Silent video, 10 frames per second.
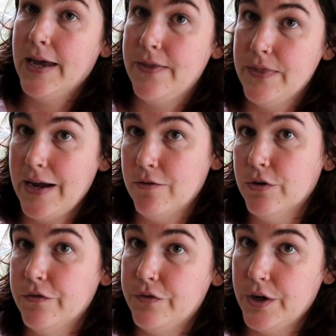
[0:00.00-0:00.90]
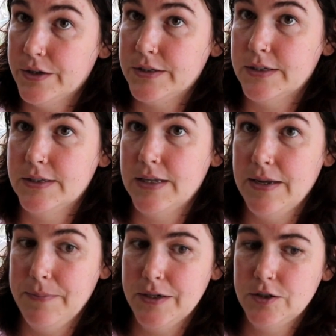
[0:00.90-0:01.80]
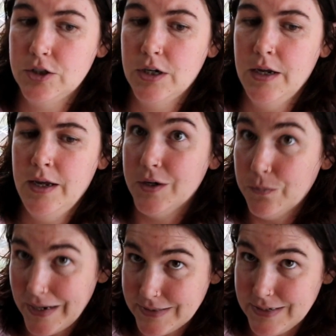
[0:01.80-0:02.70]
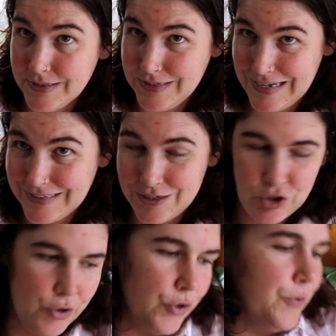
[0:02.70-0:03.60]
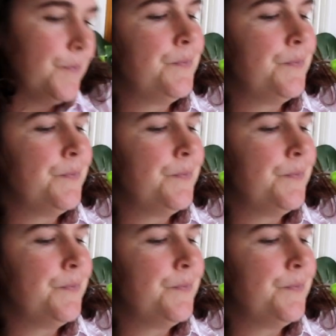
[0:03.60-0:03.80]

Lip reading: and that reverses the image. It'll make sense as I show you.